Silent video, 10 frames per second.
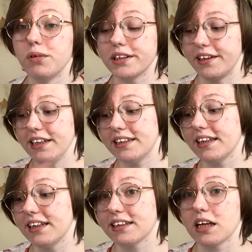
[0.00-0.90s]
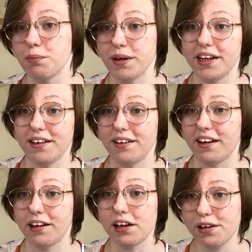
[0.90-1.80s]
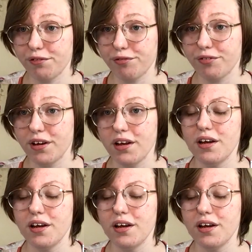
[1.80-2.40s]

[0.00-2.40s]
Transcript: I do most of these things in my day-to-day life.